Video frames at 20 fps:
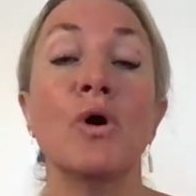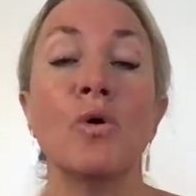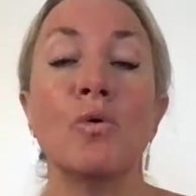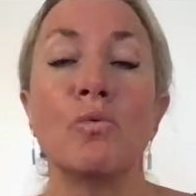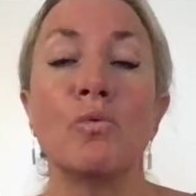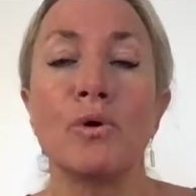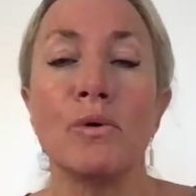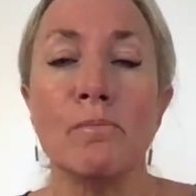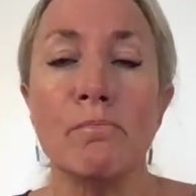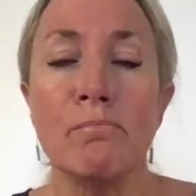
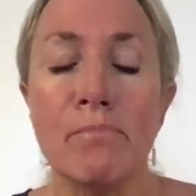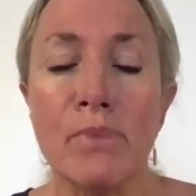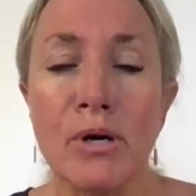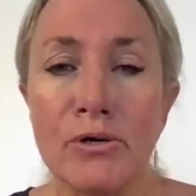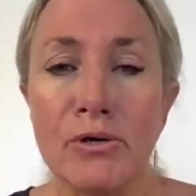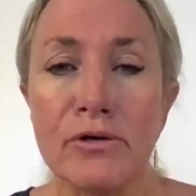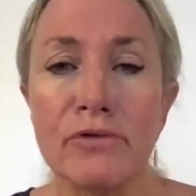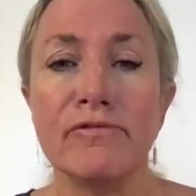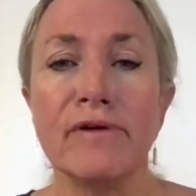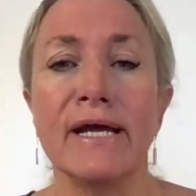we're
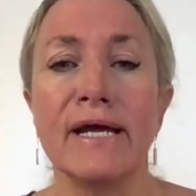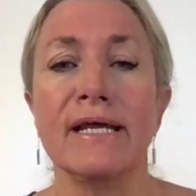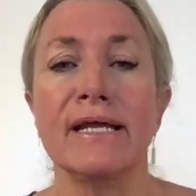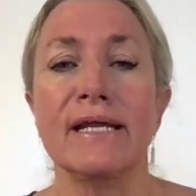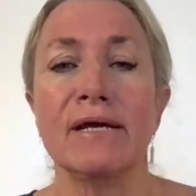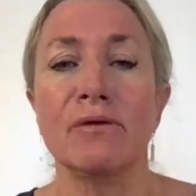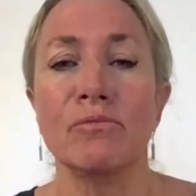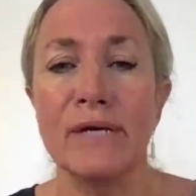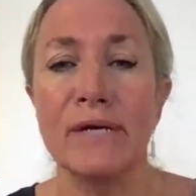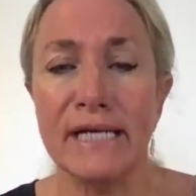motivated
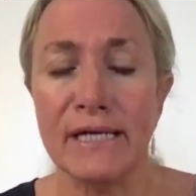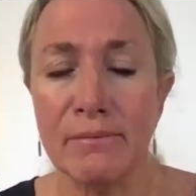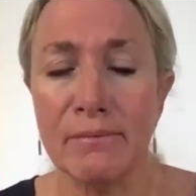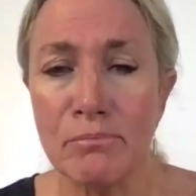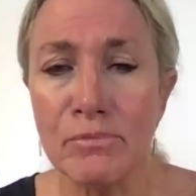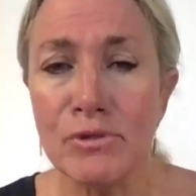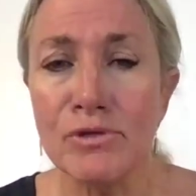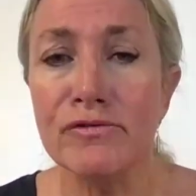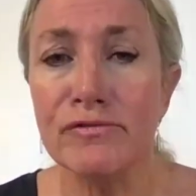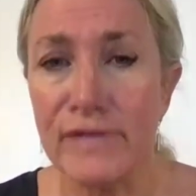and we can
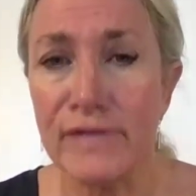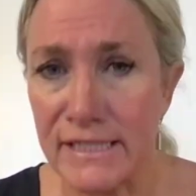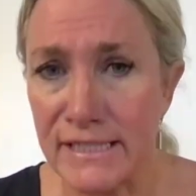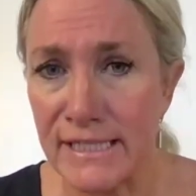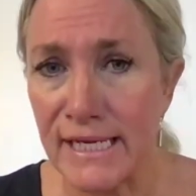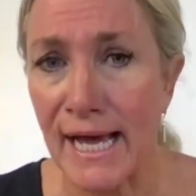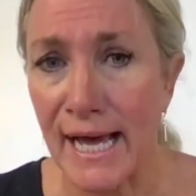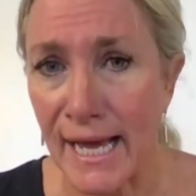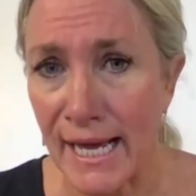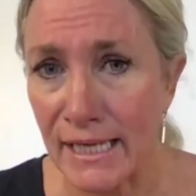move
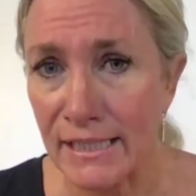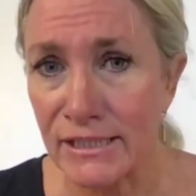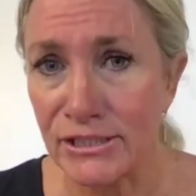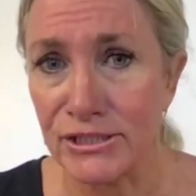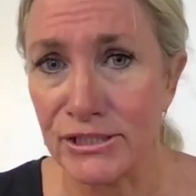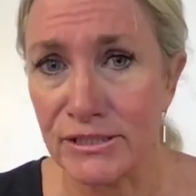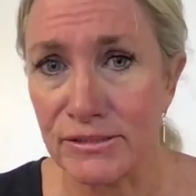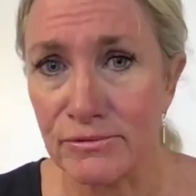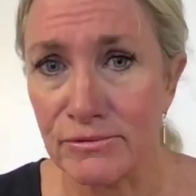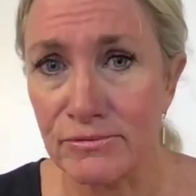into
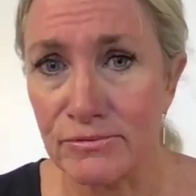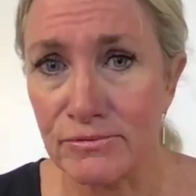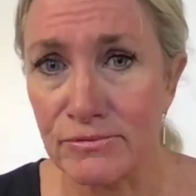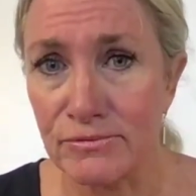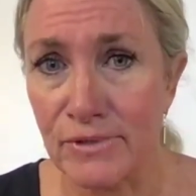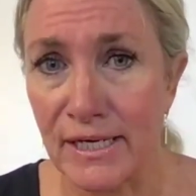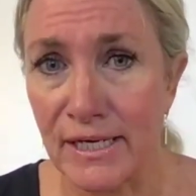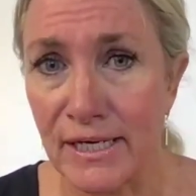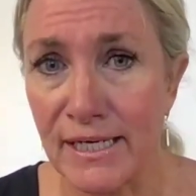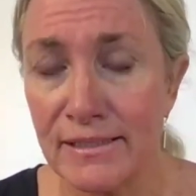action,
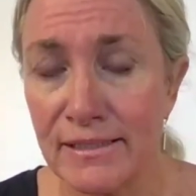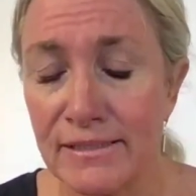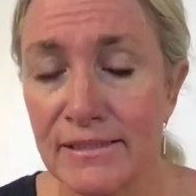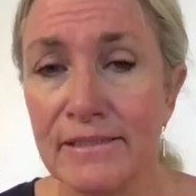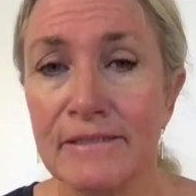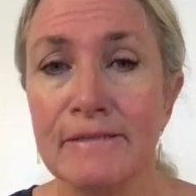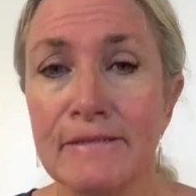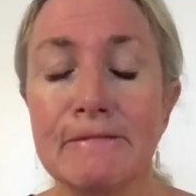right?